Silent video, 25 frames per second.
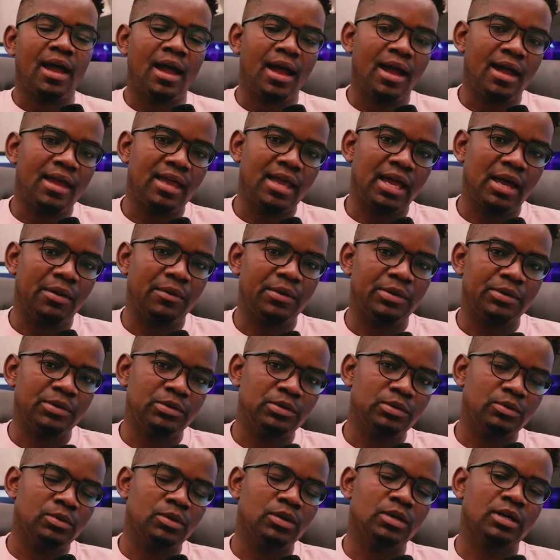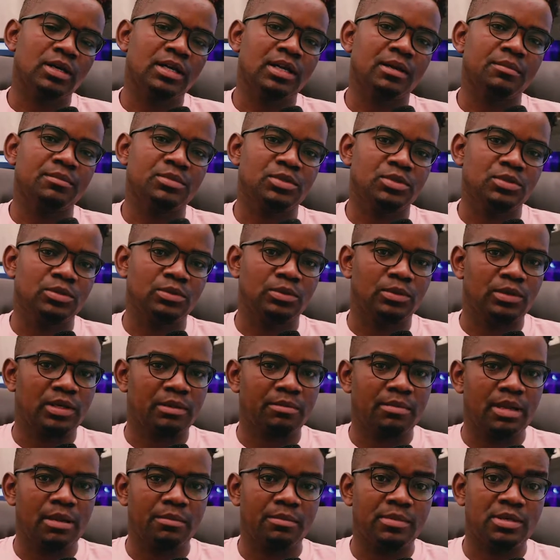Hi, how are you? Welcome to
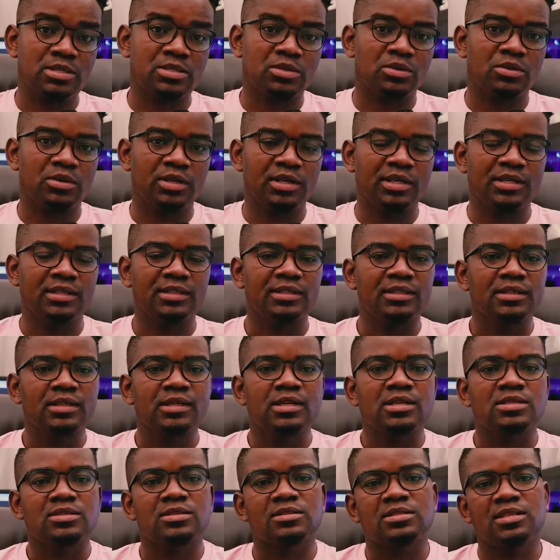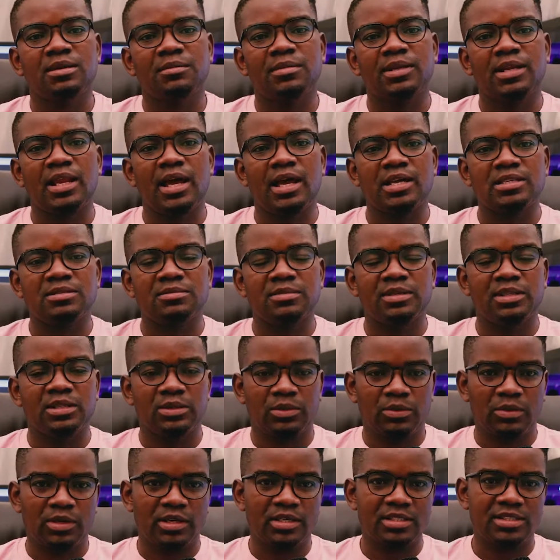Remember's Corner. So, someone asked me the
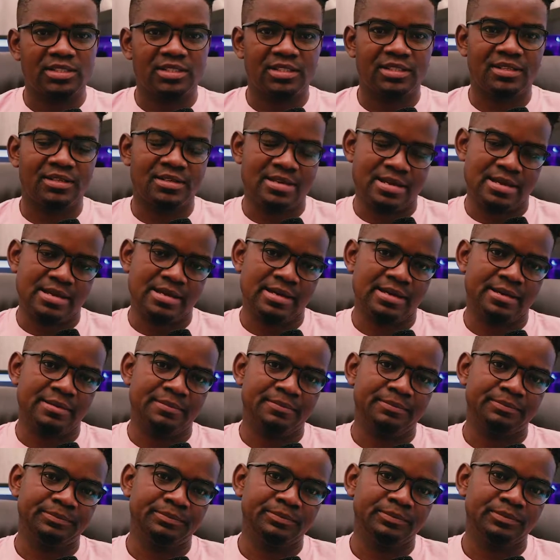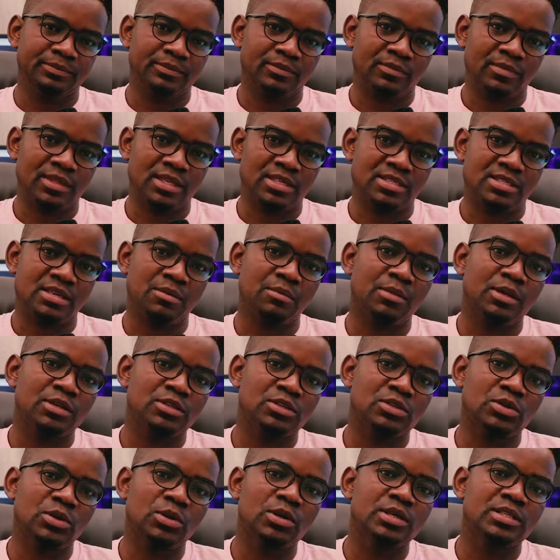question.
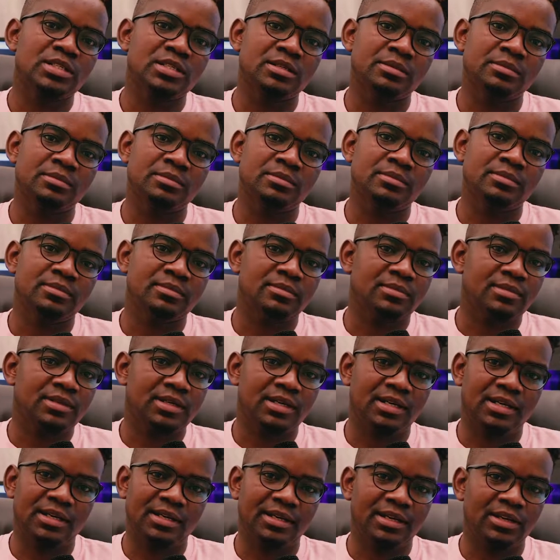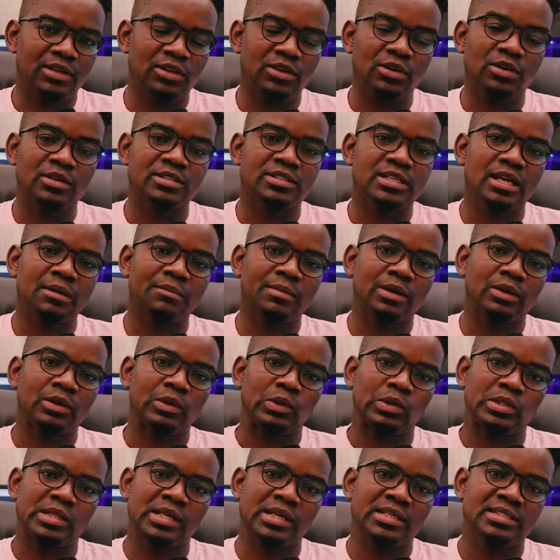Someone told them a long time
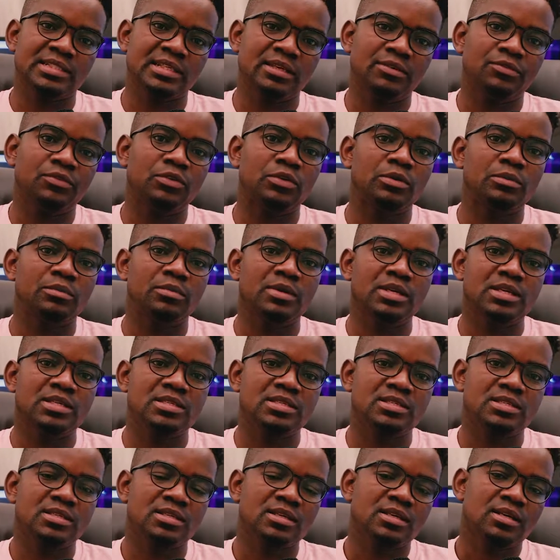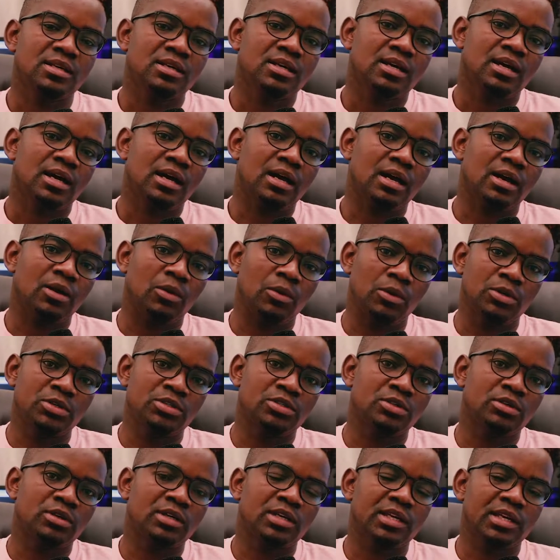ago that if you mix
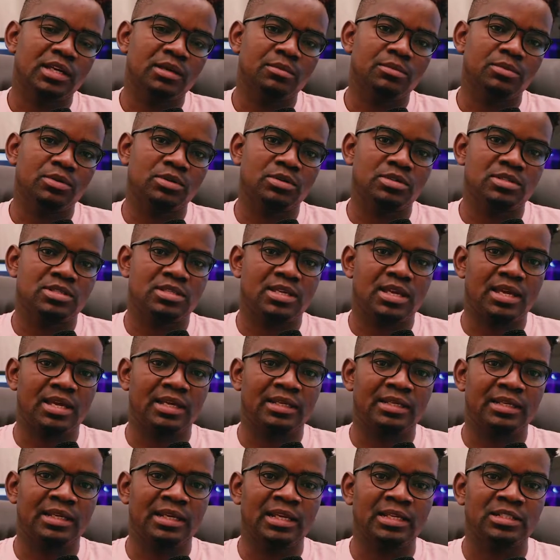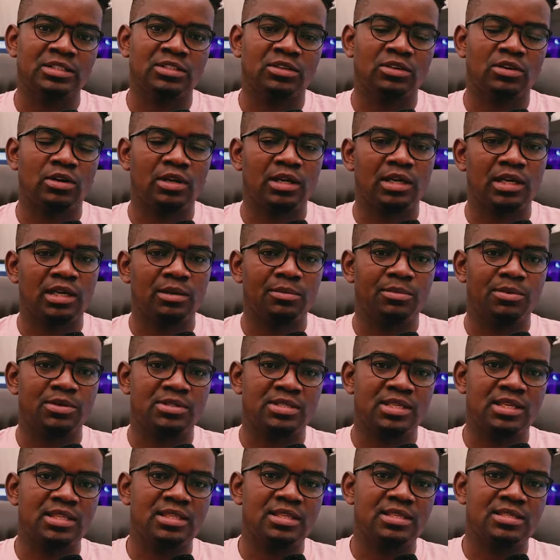audio cables and electrical
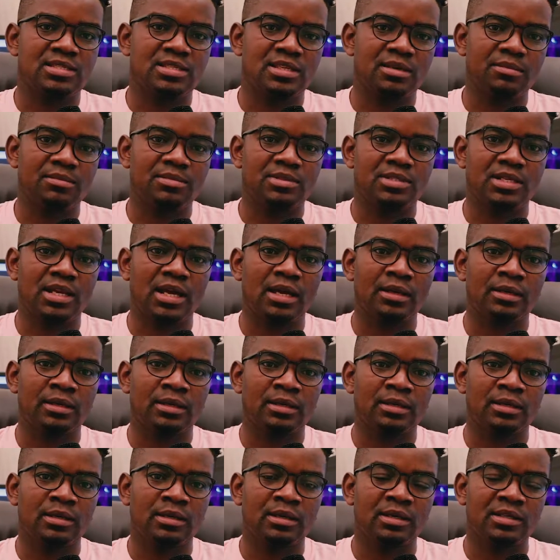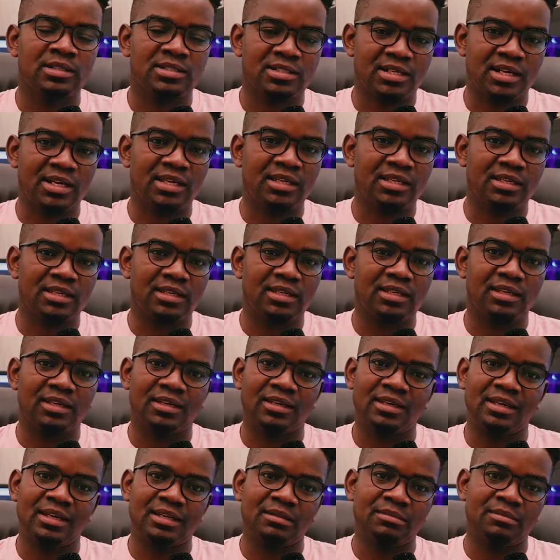cables in the same
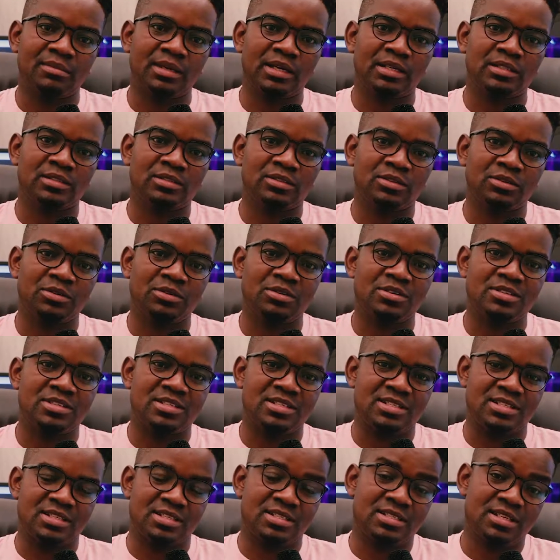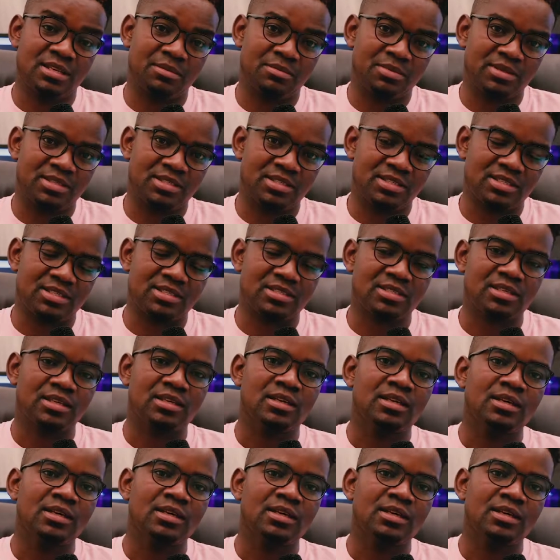trunking, it might cause disturbances.